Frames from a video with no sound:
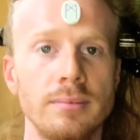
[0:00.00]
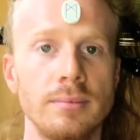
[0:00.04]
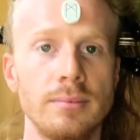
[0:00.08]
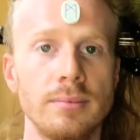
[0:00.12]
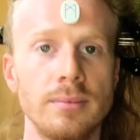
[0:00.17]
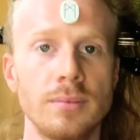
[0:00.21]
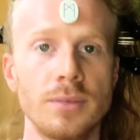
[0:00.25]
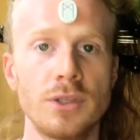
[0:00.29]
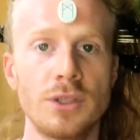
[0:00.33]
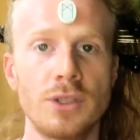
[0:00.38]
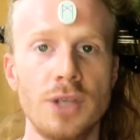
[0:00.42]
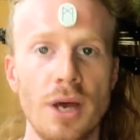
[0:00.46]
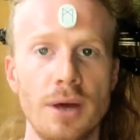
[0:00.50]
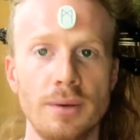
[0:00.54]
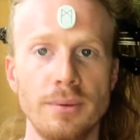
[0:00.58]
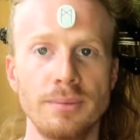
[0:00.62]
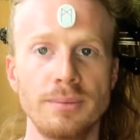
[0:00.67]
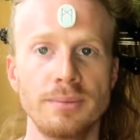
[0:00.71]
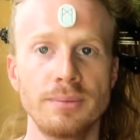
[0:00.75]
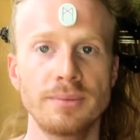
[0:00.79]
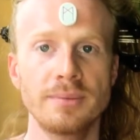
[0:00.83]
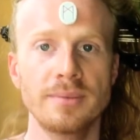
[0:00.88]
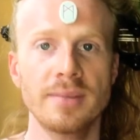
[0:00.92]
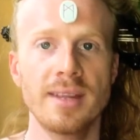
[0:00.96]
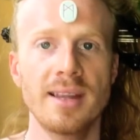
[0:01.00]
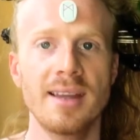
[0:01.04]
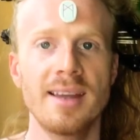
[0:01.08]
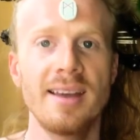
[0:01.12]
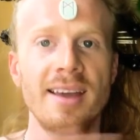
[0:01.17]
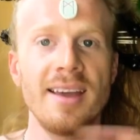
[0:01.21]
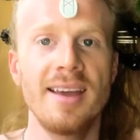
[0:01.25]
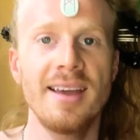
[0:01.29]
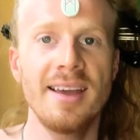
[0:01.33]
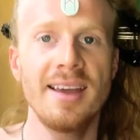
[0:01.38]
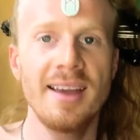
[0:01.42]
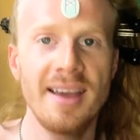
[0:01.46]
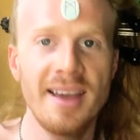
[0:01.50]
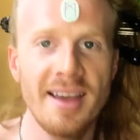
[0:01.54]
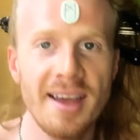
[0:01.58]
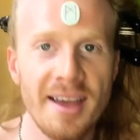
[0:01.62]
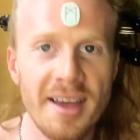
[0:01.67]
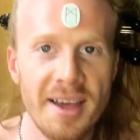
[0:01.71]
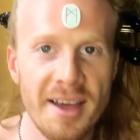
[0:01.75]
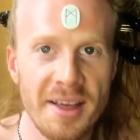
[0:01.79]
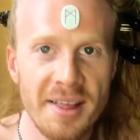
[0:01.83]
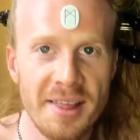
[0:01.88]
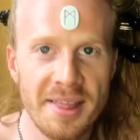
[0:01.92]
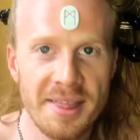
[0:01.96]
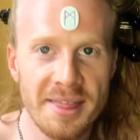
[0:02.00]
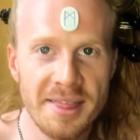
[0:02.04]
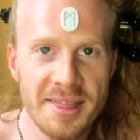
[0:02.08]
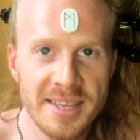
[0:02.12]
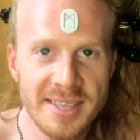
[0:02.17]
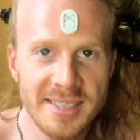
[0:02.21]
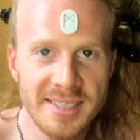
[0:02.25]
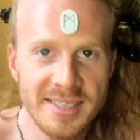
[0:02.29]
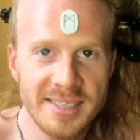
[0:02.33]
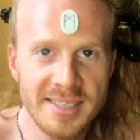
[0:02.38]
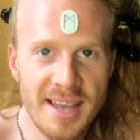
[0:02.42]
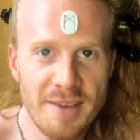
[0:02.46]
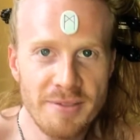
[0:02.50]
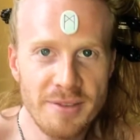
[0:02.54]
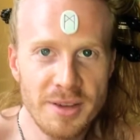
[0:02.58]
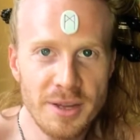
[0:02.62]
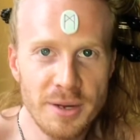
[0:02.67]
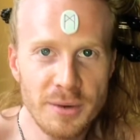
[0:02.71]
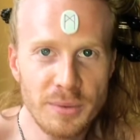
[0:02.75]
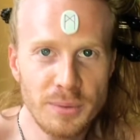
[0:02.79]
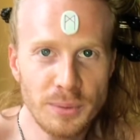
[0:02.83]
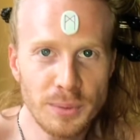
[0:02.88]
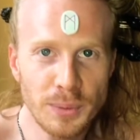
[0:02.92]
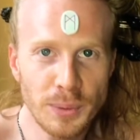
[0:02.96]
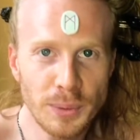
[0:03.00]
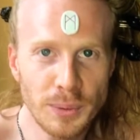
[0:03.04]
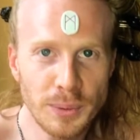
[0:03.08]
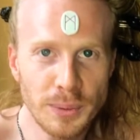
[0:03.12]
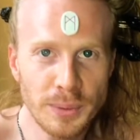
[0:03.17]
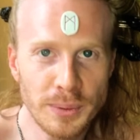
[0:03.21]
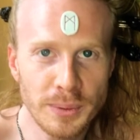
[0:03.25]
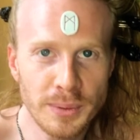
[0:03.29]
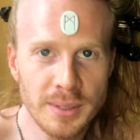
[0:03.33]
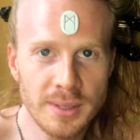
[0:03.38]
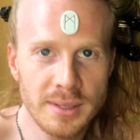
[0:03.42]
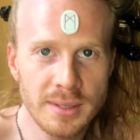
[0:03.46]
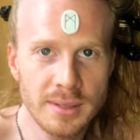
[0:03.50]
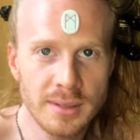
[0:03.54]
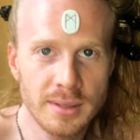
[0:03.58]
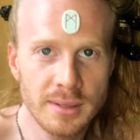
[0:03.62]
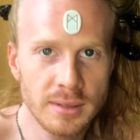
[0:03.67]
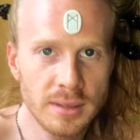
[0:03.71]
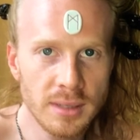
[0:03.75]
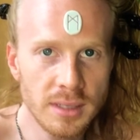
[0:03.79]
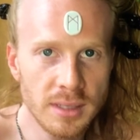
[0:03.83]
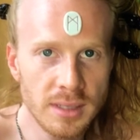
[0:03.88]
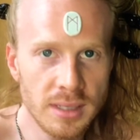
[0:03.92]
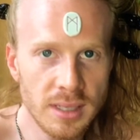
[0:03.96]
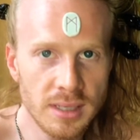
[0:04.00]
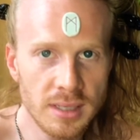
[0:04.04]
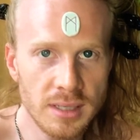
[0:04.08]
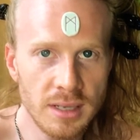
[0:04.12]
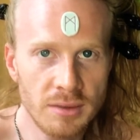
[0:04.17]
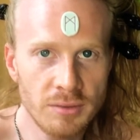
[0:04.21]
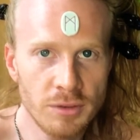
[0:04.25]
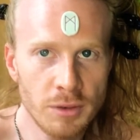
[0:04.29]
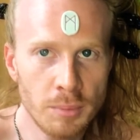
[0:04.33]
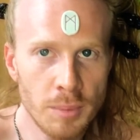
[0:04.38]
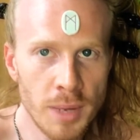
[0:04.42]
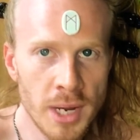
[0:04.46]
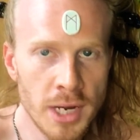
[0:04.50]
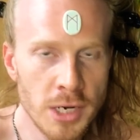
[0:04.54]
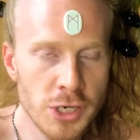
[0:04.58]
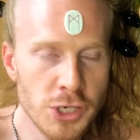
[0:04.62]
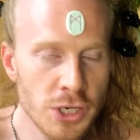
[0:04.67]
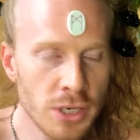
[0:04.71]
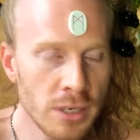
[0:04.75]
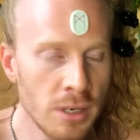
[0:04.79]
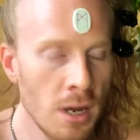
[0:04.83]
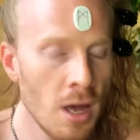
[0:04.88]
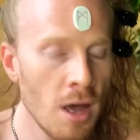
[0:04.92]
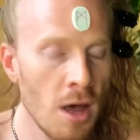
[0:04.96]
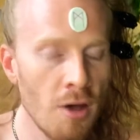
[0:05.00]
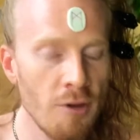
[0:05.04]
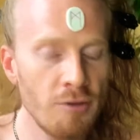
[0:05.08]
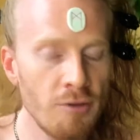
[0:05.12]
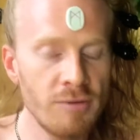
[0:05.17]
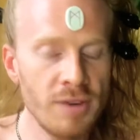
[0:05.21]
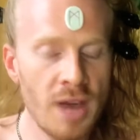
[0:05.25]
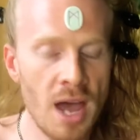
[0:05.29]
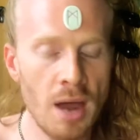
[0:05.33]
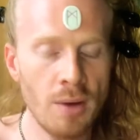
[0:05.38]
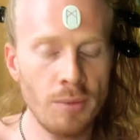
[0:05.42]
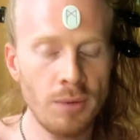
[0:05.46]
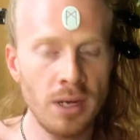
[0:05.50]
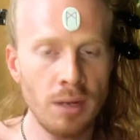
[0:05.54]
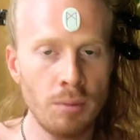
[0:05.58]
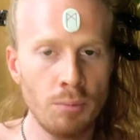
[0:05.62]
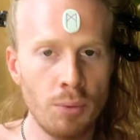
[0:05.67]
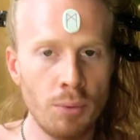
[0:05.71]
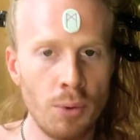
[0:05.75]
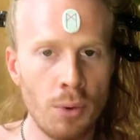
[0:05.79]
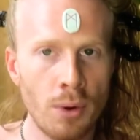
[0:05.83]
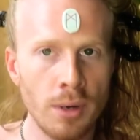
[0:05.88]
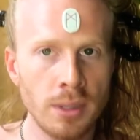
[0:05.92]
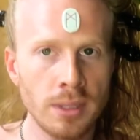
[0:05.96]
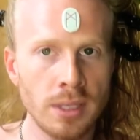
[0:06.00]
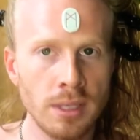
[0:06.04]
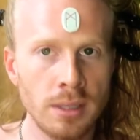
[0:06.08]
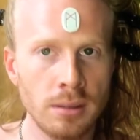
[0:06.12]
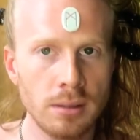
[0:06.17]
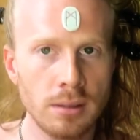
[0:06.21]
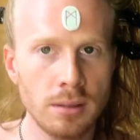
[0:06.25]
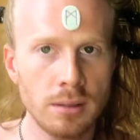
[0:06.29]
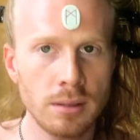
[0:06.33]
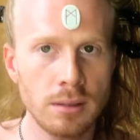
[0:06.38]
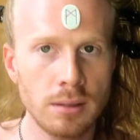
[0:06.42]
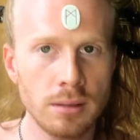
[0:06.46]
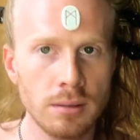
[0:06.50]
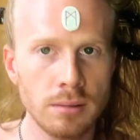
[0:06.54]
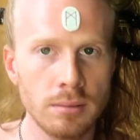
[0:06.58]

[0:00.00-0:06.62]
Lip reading: So, the 7 rules to disinformation. Very important.